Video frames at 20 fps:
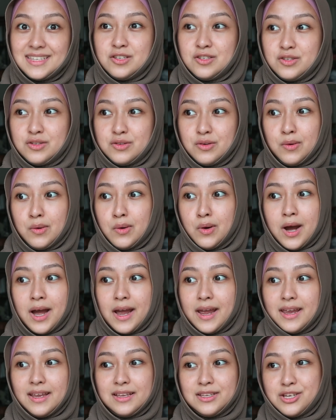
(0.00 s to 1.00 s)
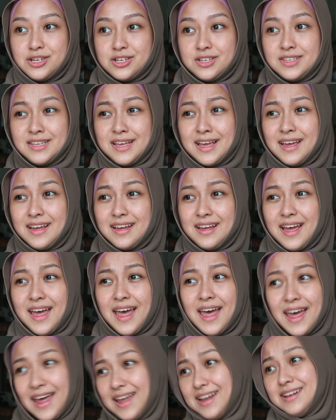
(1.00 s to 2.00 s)
So I just
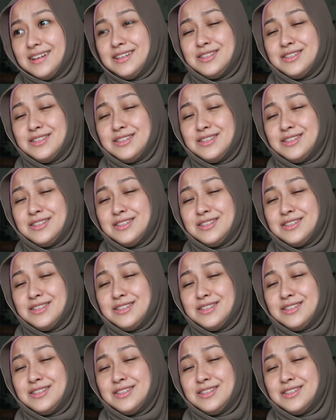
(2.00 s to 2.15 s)
had